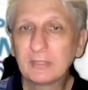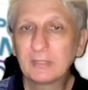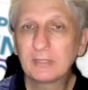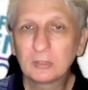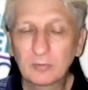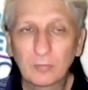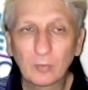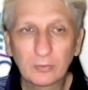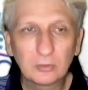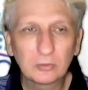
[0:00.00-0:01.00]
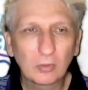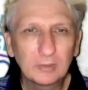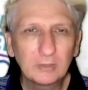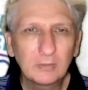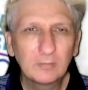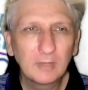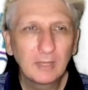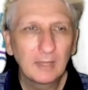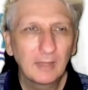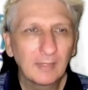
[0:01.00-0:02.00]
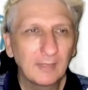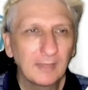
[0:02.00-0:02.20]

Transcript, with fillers: I'd like you to read through before the tutorial.